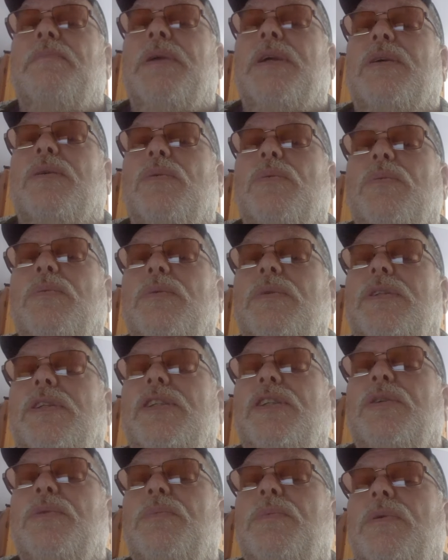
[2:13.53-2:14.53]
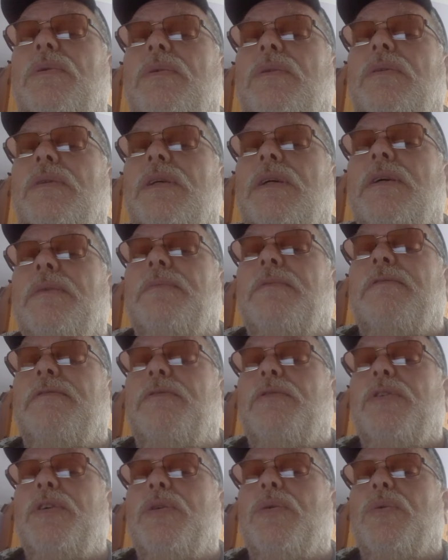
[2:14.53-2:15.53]
because you will,
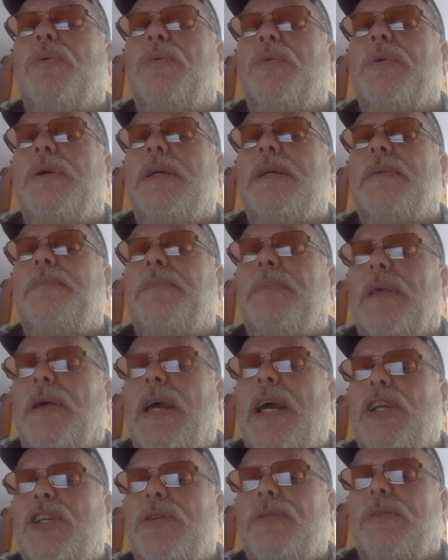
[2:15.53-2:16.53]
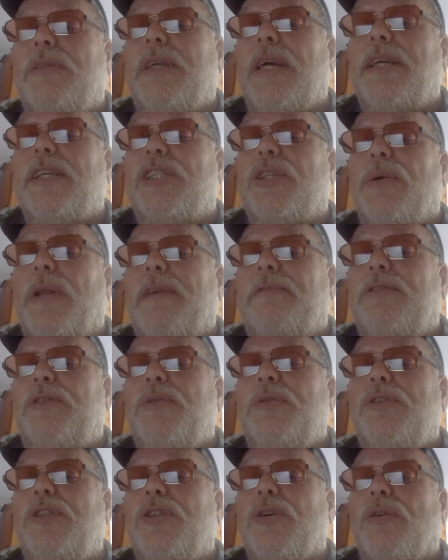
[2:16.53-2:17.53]
for your actual test, you have
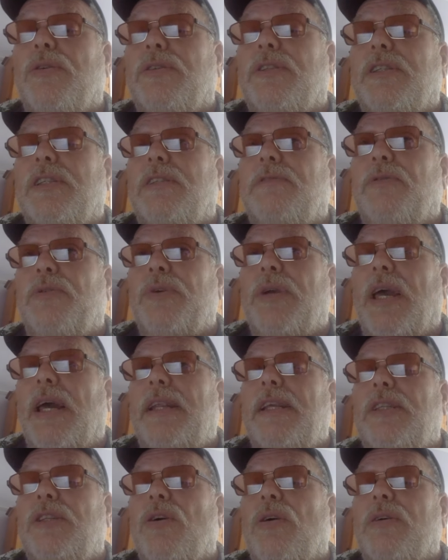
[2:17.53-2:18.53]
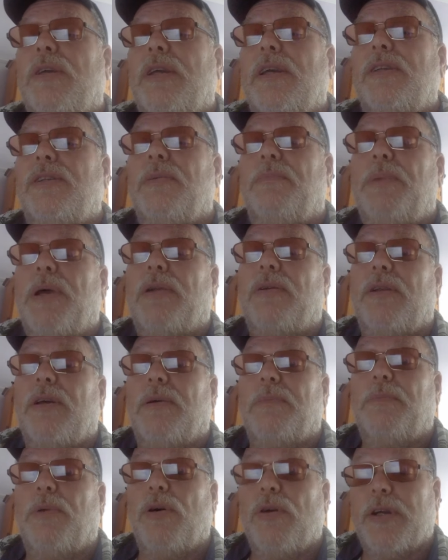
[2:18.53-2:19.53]
two chances for your alley docking and your
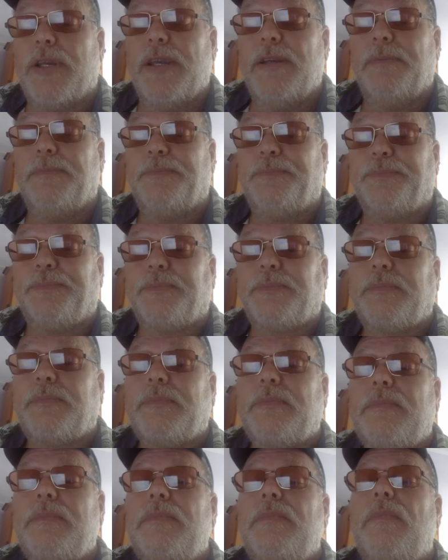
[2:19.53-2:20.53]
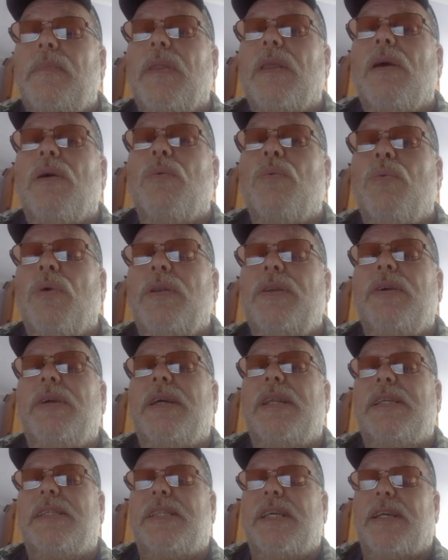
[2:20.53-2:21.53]
parallel parking. Will you
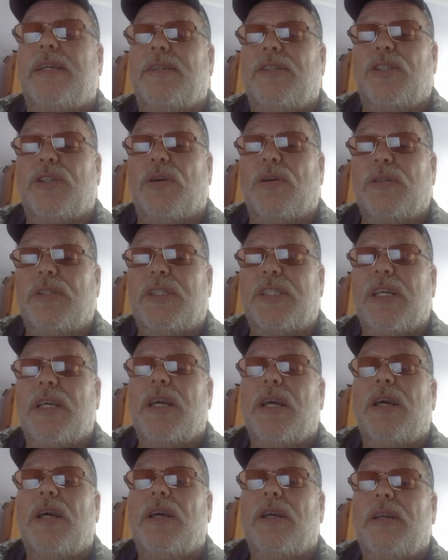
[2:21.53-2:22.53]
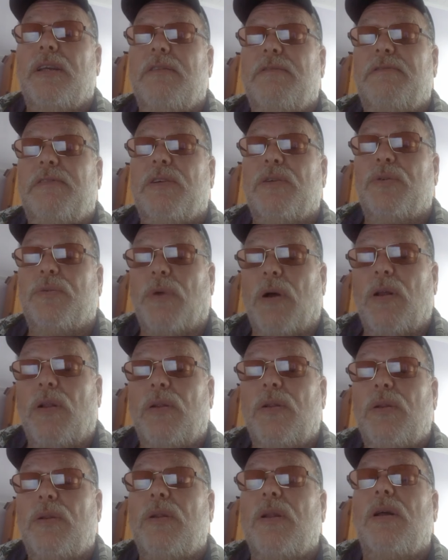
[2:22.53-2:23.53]
get a second chance if you
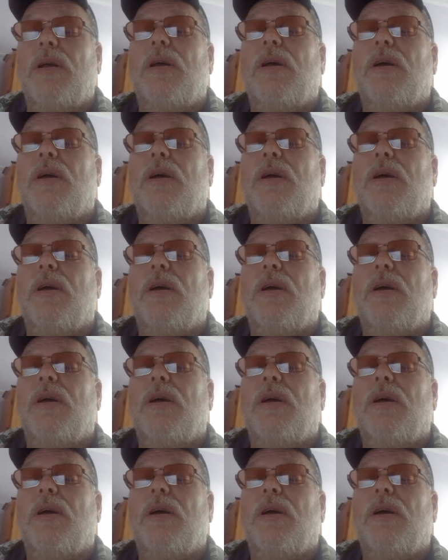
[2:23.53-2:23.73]
roll